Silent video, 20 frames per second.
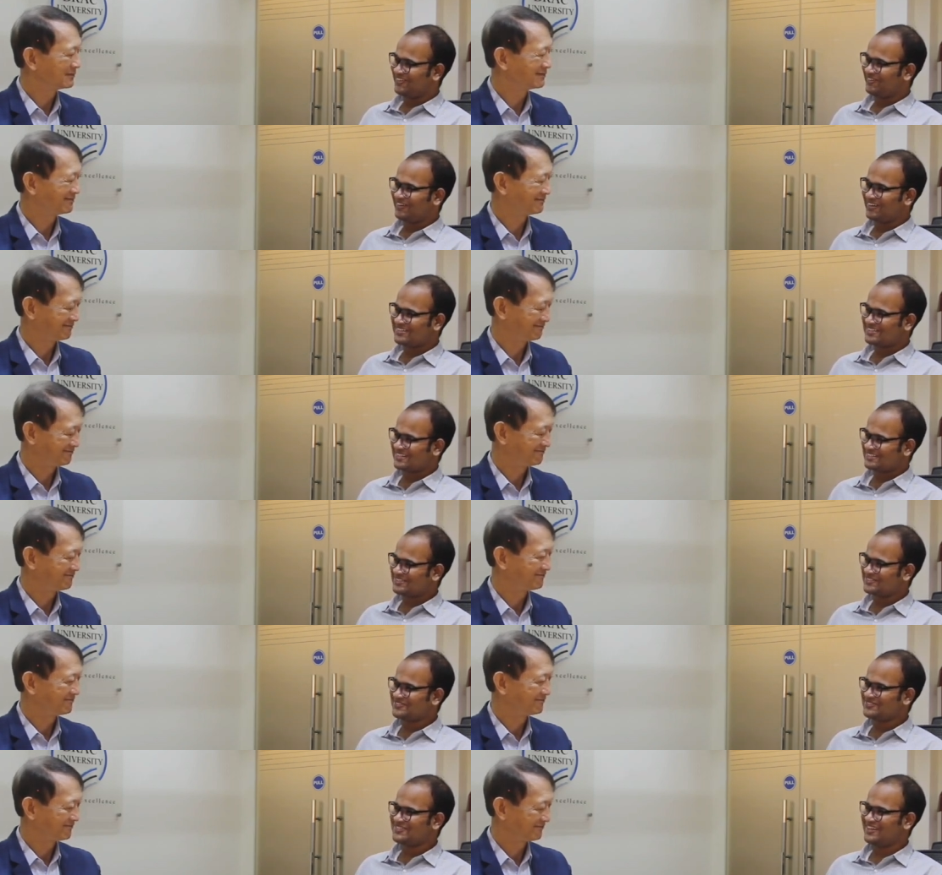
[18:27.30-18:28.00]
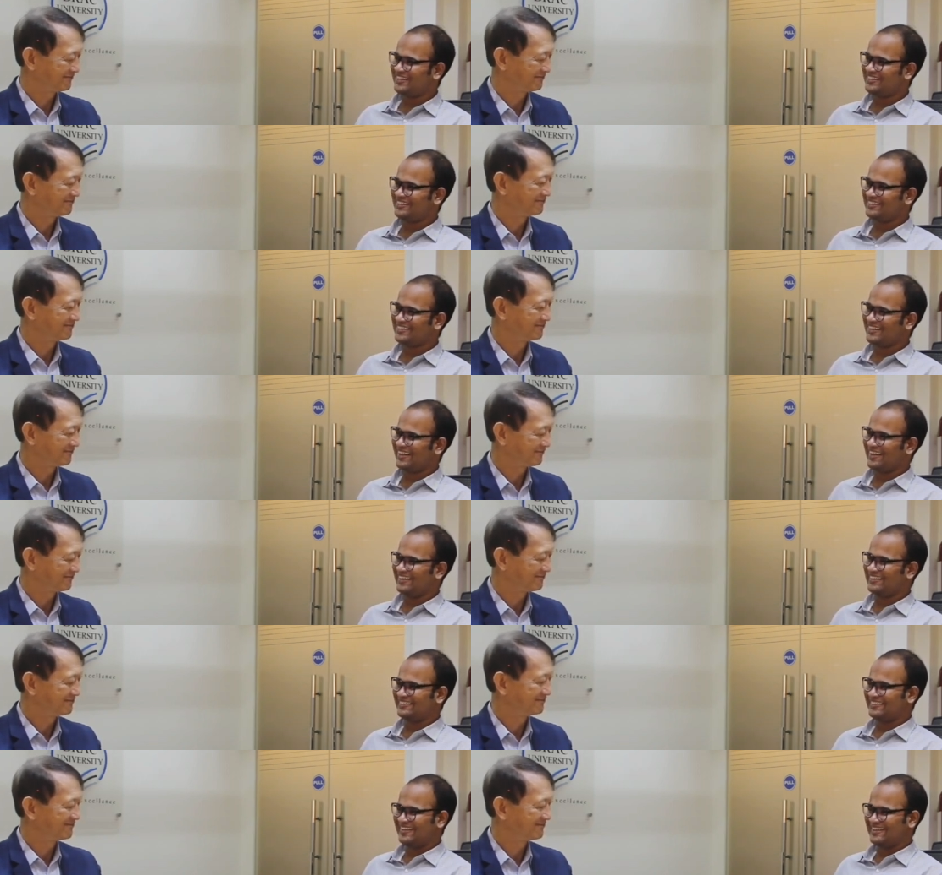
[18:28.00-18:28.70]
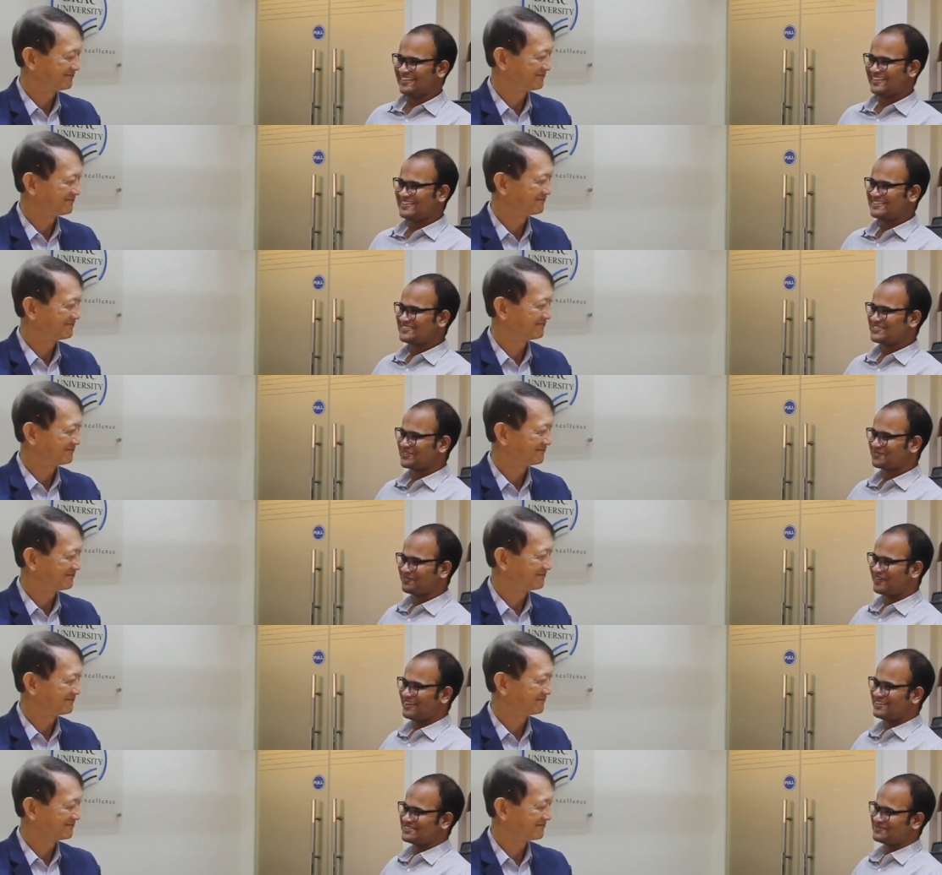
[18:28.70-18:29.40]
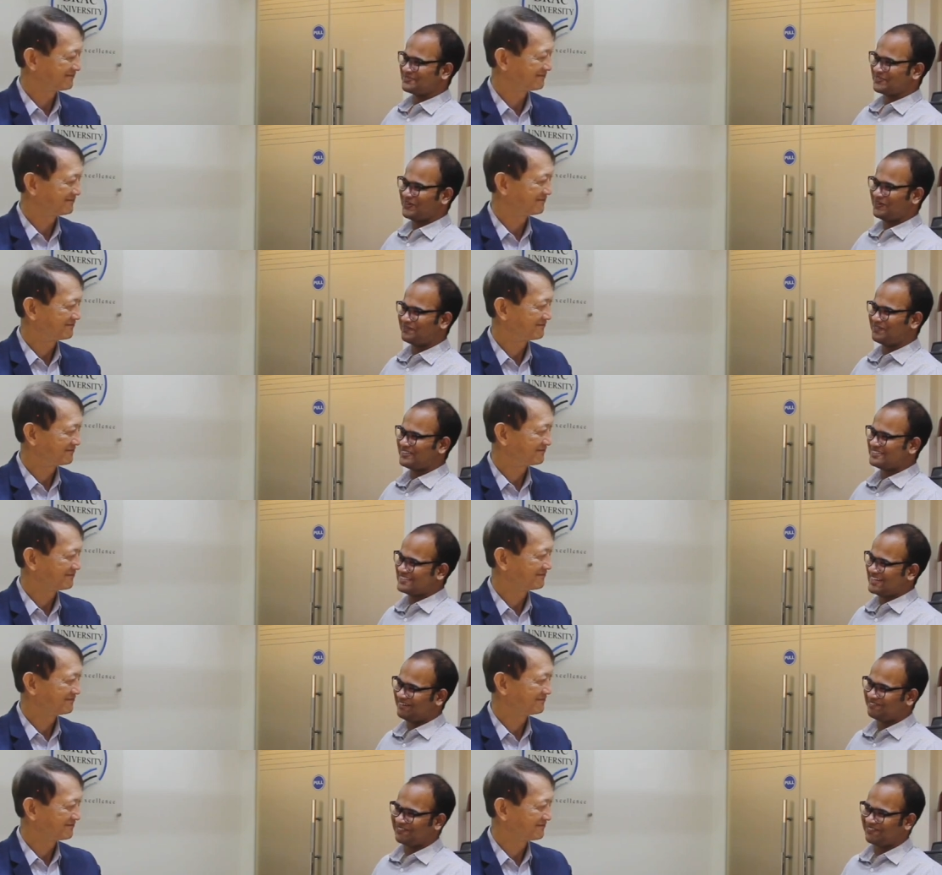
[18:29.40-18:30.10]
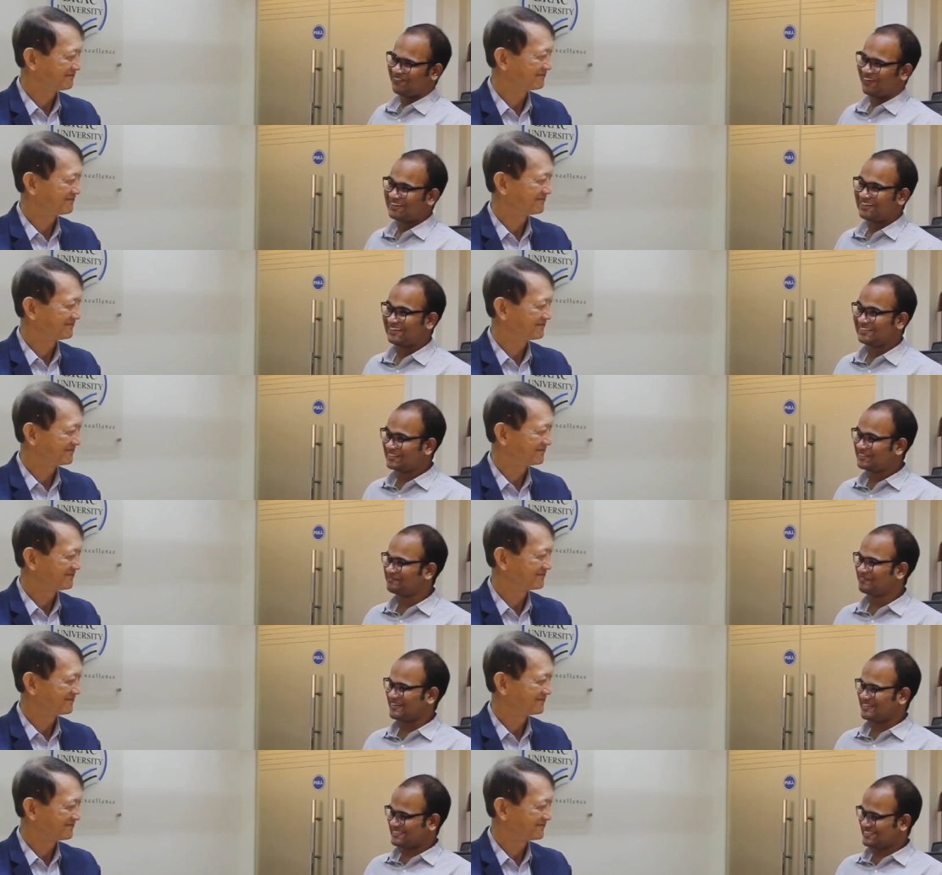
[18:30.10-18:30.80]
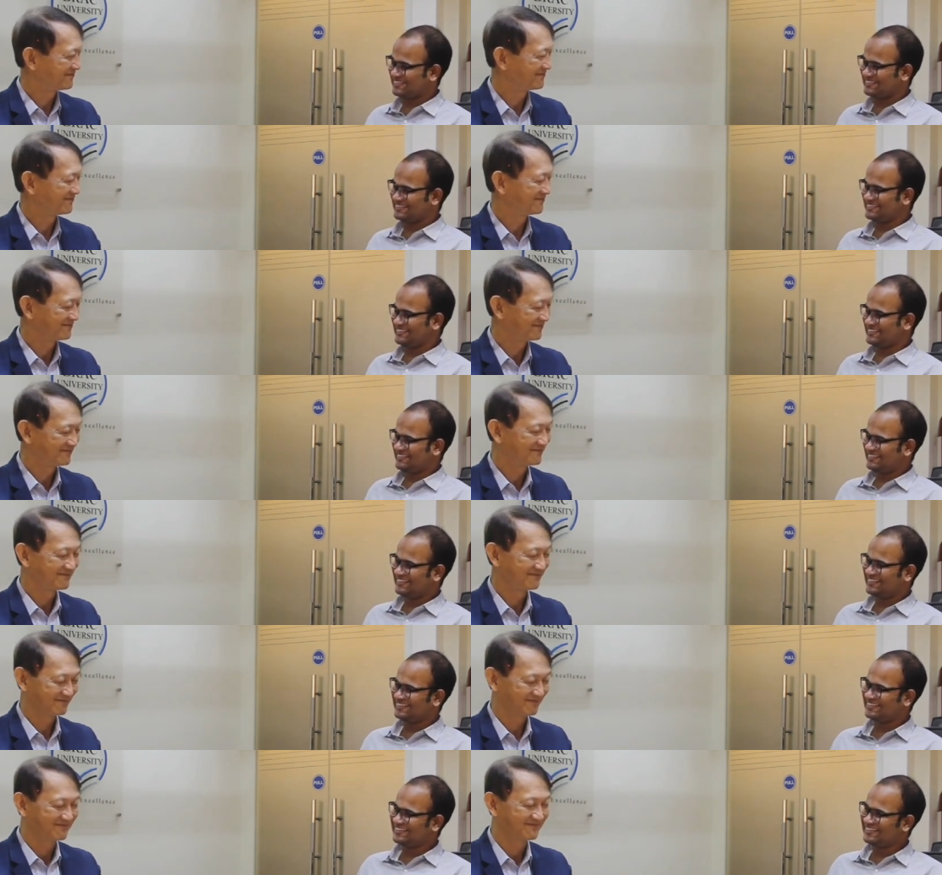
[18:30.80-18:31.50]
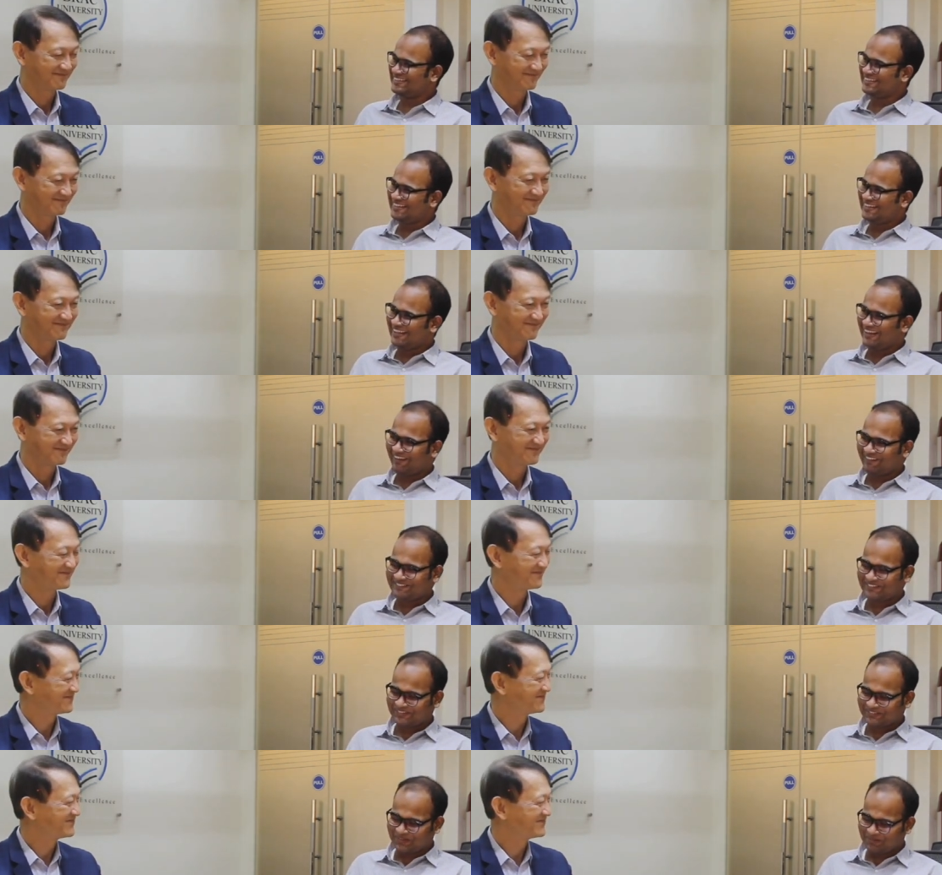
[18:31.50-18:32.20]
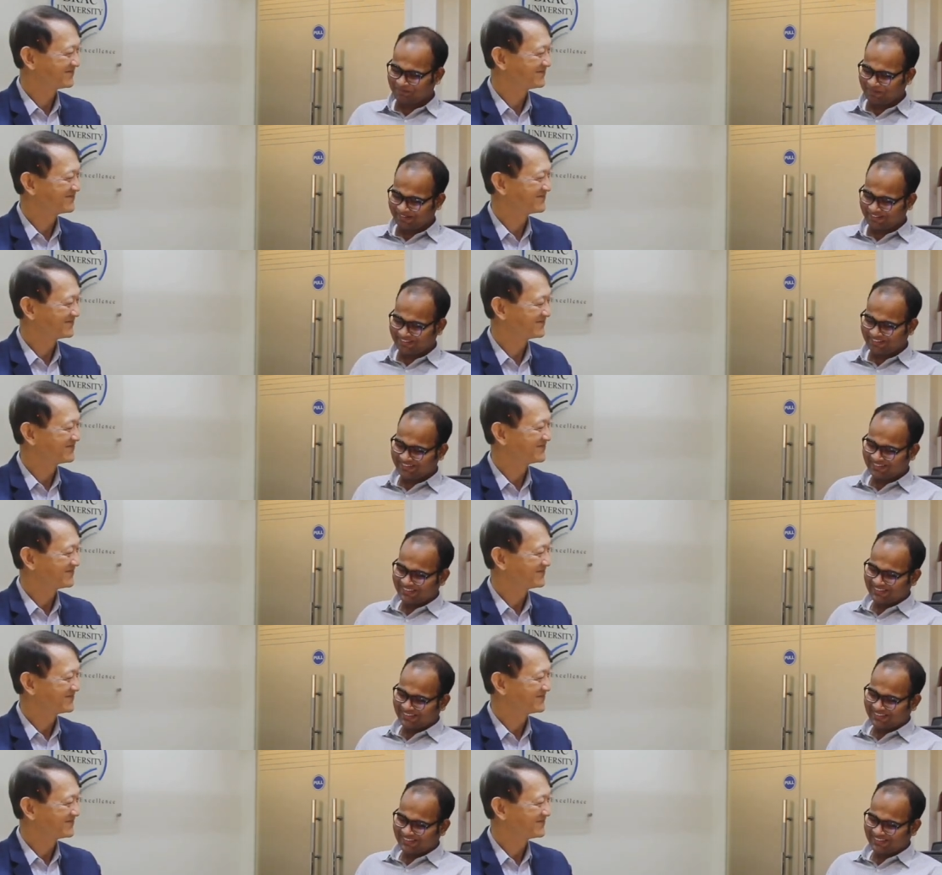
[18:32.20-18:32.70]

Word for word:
Speaker 1: You are successful at it, and the stock price probably jumped 100% of that company.